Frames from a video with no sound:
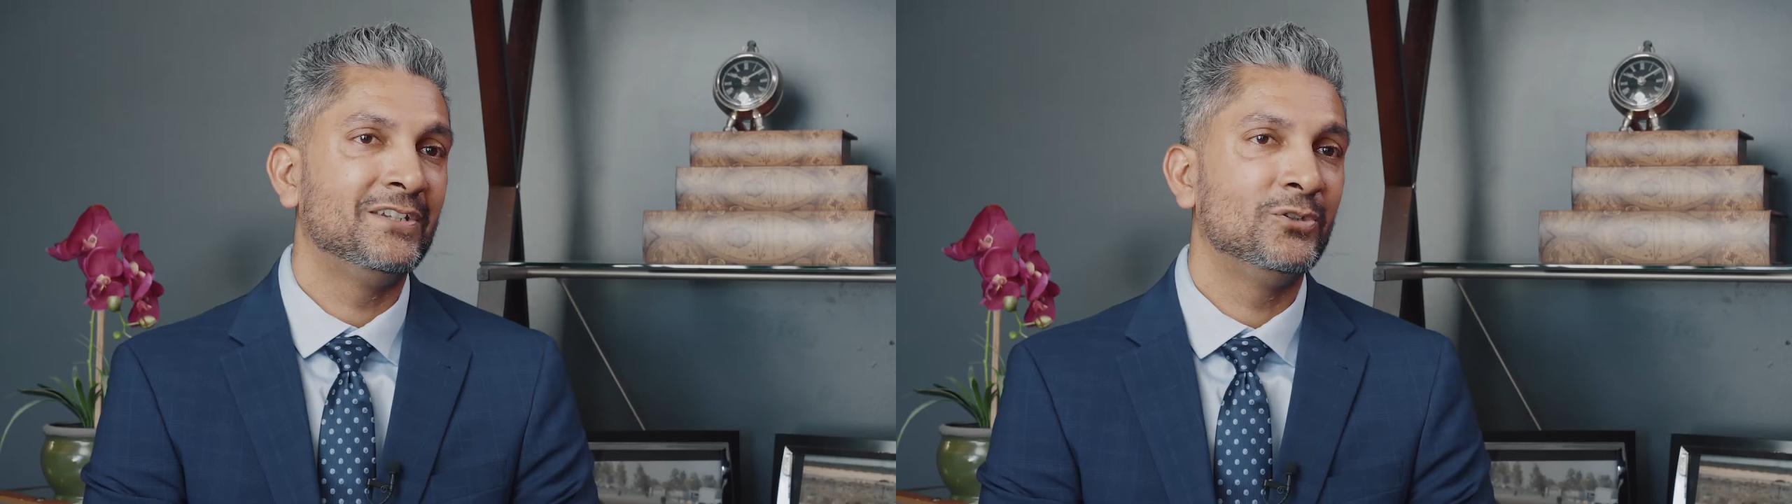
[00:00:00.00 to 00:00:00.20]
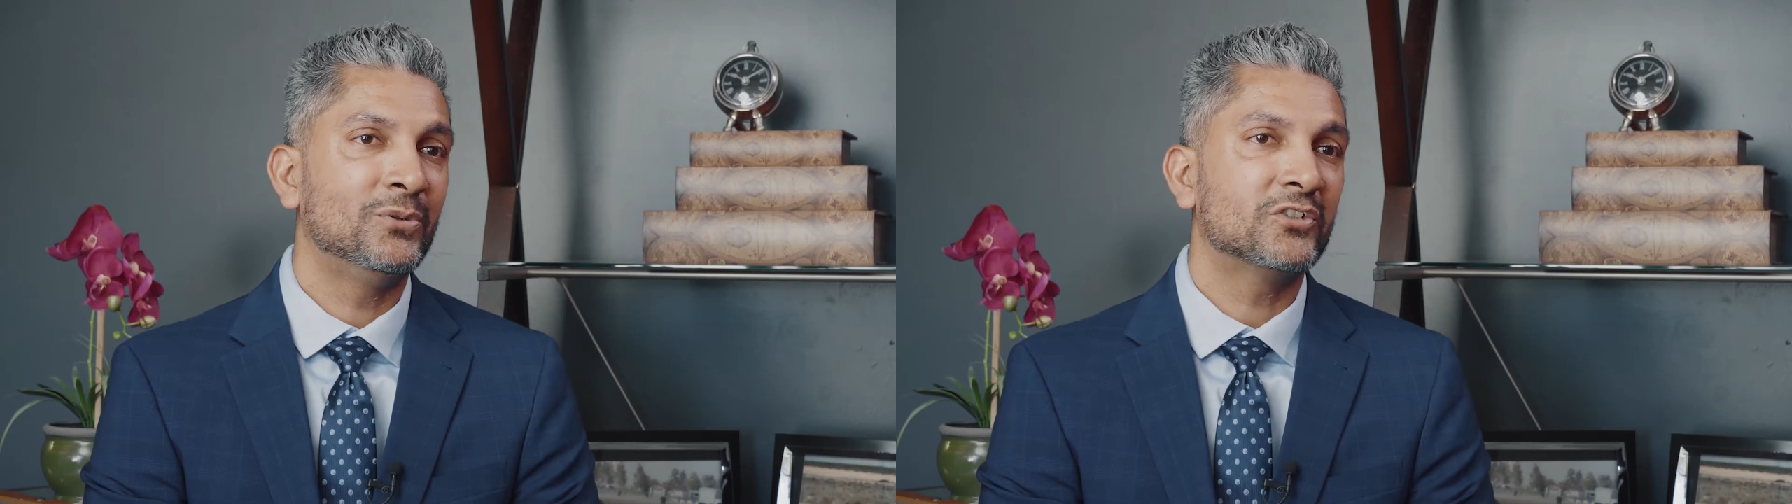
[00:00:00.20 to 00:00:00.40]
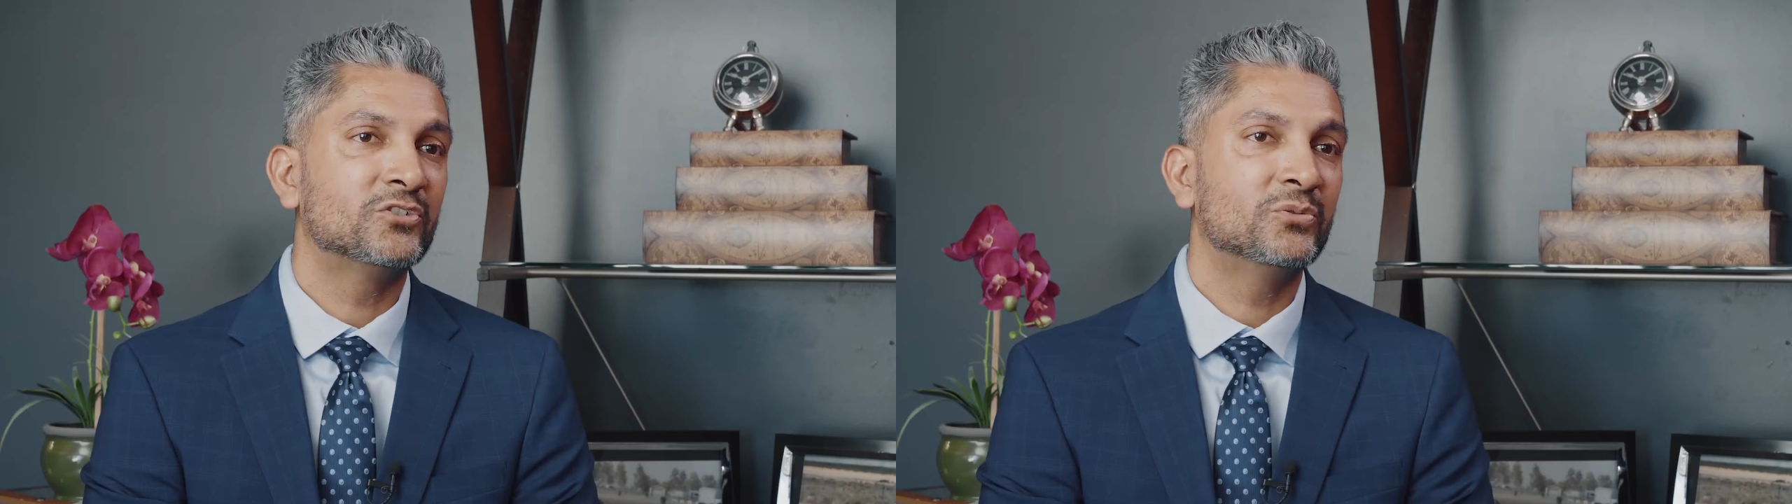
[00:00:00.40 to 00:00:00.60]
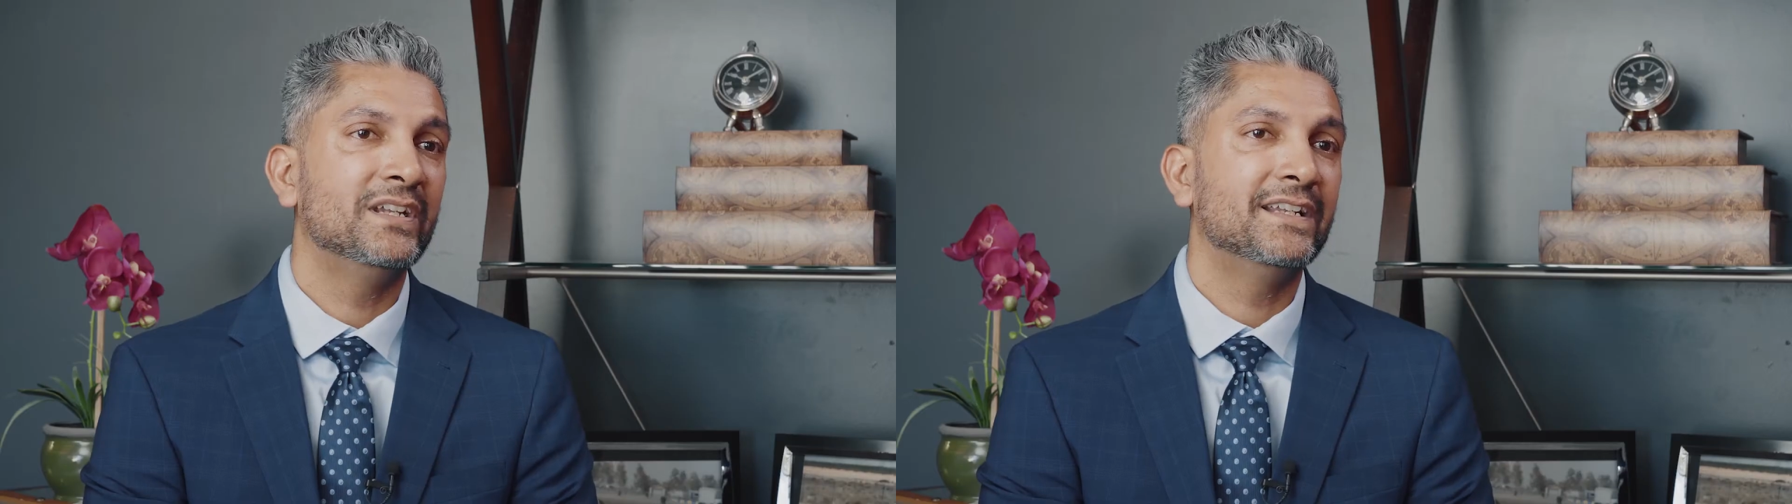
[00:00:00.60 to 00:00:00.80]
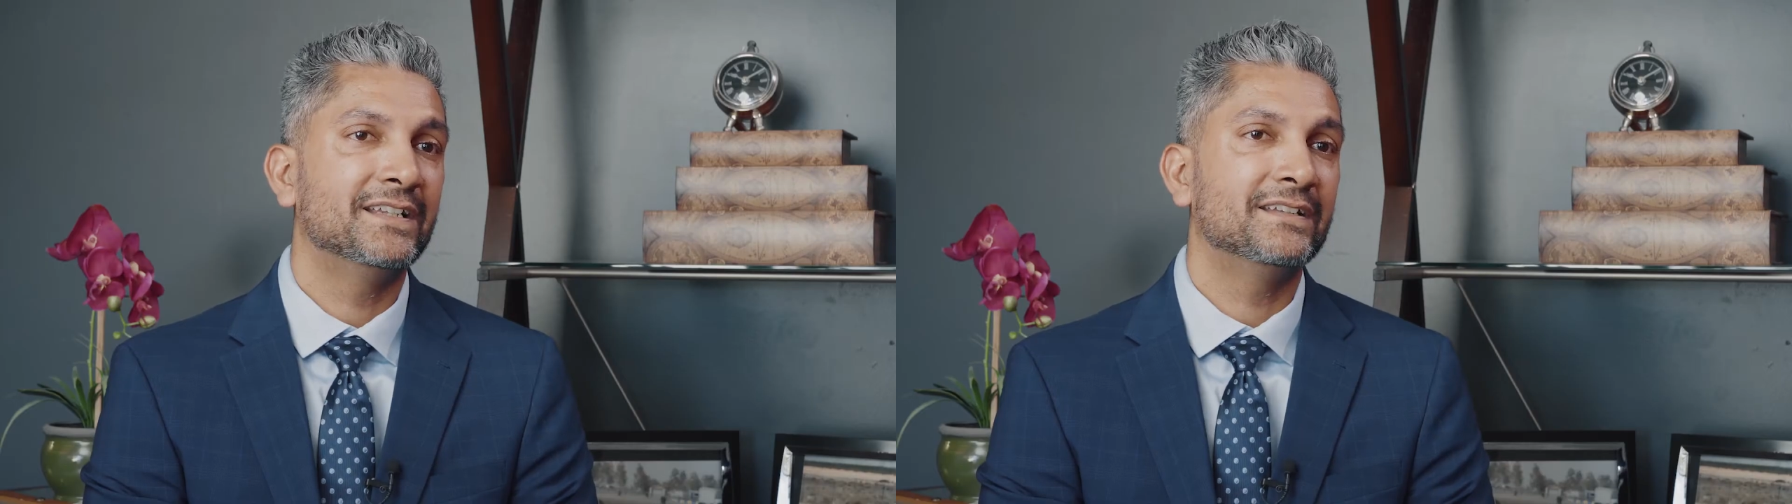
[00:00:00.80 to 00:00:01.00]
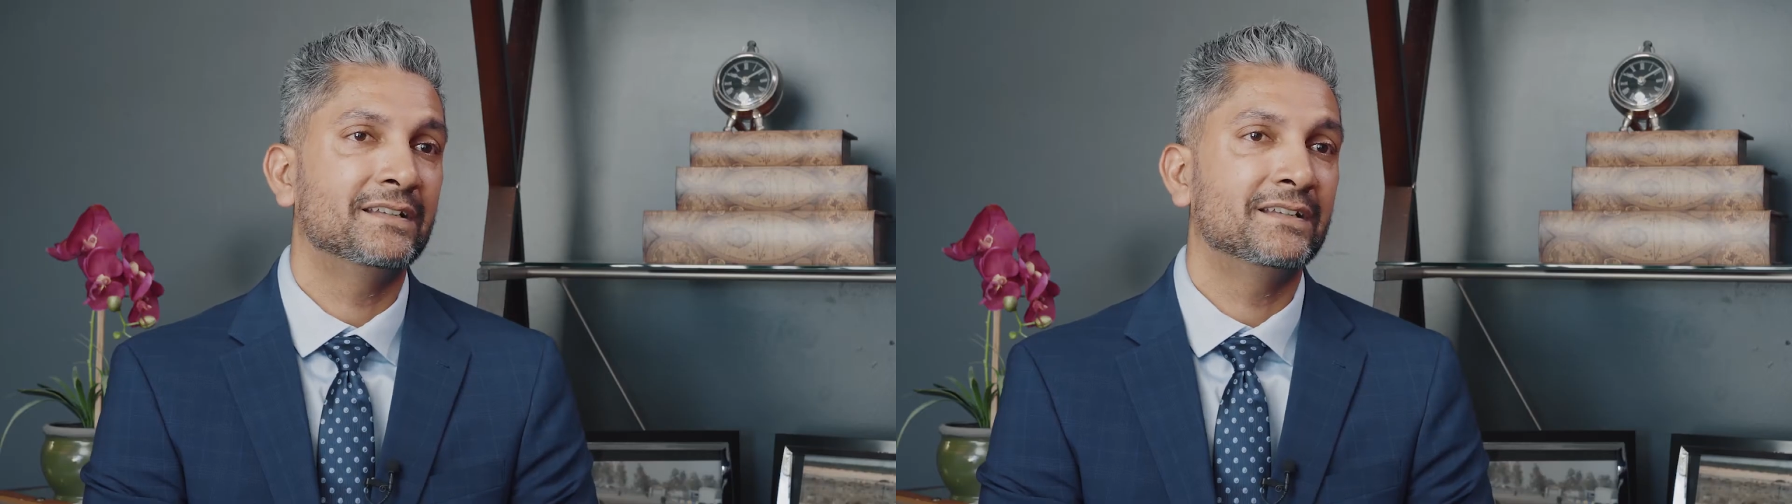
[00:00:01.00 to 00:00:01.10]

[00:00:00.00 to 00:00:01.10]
You are treated